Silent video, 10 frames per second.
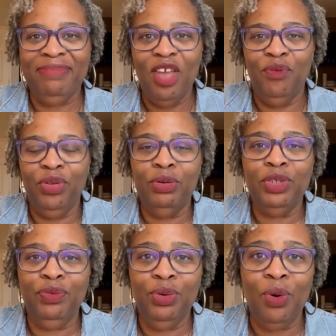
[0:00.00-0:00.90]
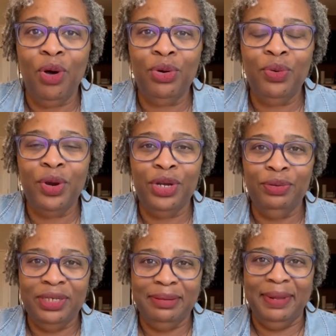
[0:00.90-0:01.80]
For those of you all who are
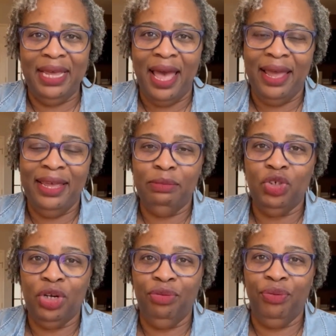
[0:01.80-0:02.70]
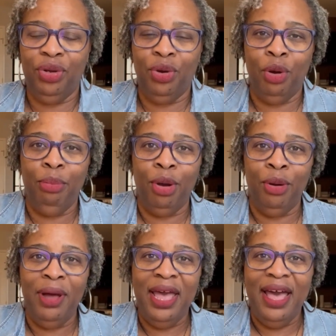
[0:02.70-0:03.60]
new to me, I am Jennifer Yarbrough.